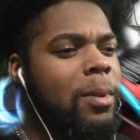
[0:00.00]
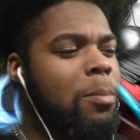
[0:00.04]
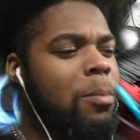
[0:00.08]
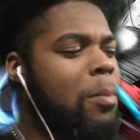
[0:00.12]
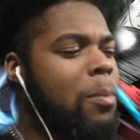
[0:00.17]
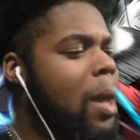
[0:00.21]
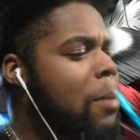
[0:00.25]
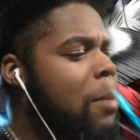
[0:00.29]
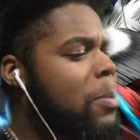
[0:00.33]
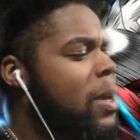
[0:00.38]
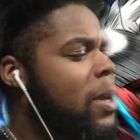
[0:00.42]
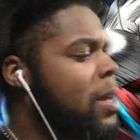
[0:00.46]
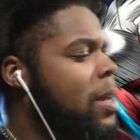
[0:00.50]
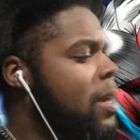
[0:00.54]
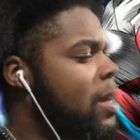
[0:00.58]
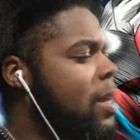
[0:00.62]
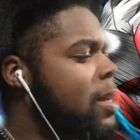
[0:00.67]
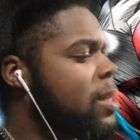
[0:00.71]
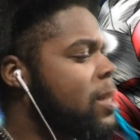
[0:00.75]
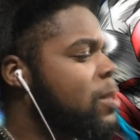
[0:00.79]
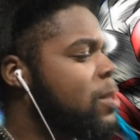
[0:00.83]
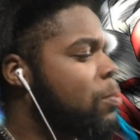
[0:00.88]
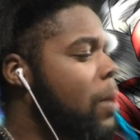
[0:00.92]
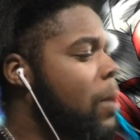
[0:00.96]
Maybe it's
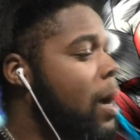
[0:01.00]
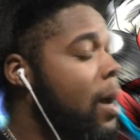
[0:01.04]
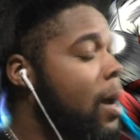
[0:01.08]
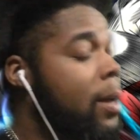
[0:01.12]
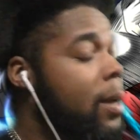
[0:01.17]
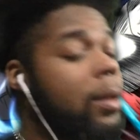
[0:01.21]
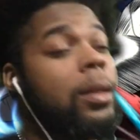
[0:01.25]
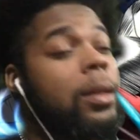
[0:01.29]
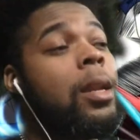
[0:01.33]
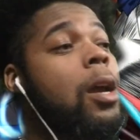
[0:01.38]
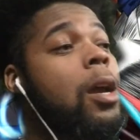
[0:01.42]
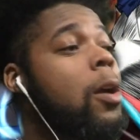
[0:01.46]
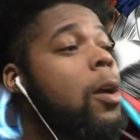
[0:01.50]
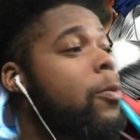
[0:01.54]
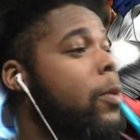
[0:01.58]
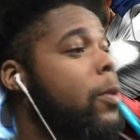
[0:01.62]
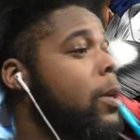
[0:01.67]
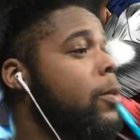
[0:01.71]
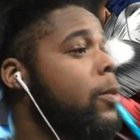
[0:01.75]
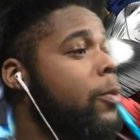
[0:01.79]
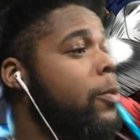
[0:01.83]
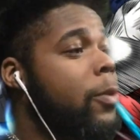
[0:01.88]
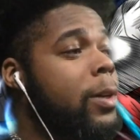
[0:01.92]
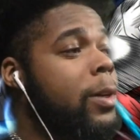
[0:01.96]
my narrator
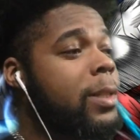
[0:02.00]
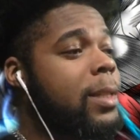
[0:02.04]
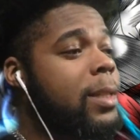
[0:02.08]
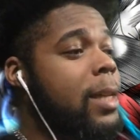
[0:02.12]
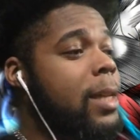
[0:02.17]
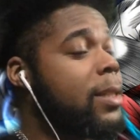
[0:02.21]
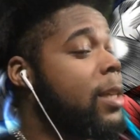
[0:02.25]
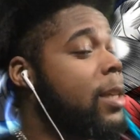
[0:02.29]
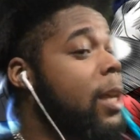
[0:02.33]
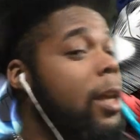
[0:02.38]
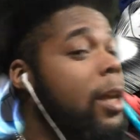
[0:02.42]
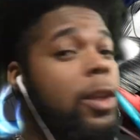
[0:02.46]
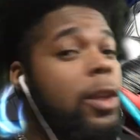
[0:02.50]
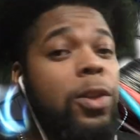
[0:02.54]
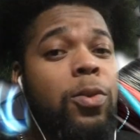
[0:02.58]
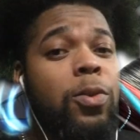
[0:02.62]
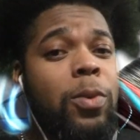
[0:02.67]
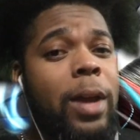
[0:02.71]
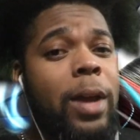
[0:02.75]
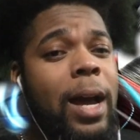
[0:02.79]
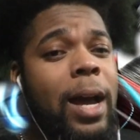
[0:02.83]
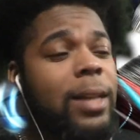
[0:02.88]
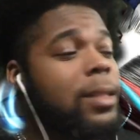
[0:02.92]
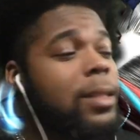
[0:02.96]
voice that's getting you
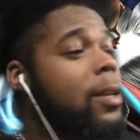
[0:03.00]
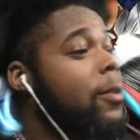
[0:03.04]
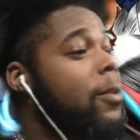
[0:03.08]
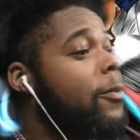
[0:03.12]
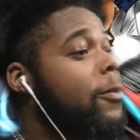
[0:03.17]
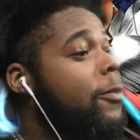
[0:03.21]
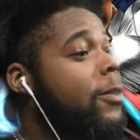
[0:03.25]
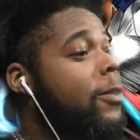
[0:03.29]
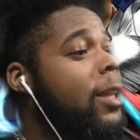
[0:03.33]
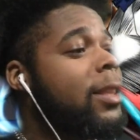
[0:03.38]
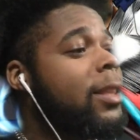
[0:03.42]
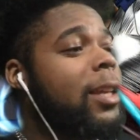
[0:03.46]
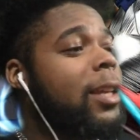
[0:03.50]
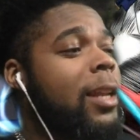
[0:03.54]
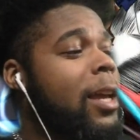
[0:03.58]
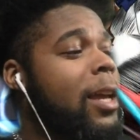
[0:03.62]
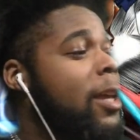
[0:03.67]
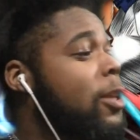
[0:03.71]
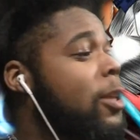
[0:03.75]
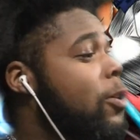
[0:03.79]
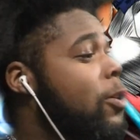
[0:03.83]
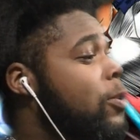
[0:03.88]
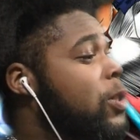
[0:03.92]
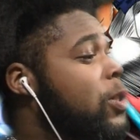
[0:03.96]
guys conflicted in
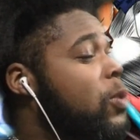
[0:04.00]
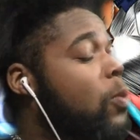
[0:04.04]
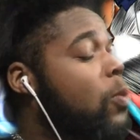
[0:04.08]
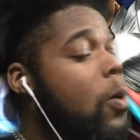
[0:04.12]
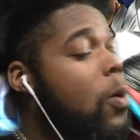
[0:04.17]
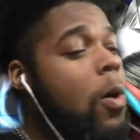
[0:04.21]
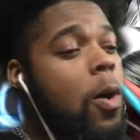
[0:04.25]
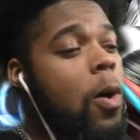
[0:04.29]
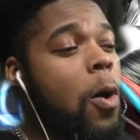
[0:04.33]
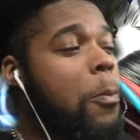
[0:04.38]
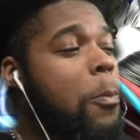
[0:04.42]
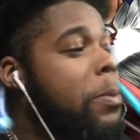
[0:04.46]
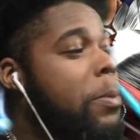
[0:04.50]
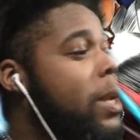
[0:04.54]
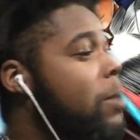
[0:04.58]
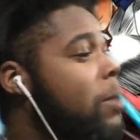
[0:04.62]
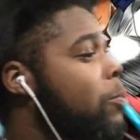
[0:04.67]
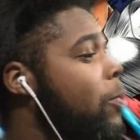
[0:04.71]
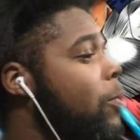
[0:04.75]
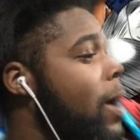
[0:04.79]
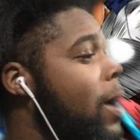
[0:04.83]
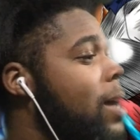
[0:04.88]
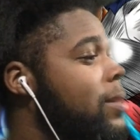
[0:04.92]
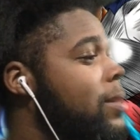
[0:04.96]
your scroll opening
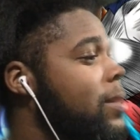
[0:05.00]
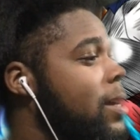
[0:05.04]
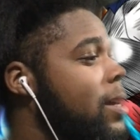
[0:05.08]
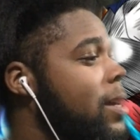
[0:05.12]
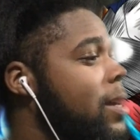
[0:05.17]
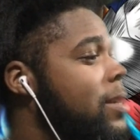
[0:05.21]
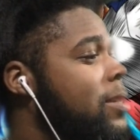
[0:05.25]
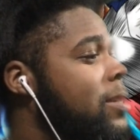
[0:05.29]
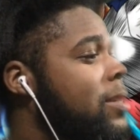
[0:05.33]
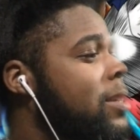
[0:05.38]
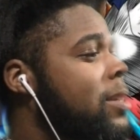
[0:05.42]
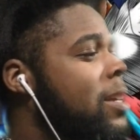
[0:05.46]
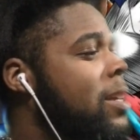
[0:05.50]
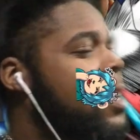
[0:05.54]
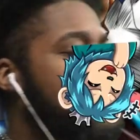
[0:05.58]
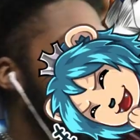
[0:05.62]
process.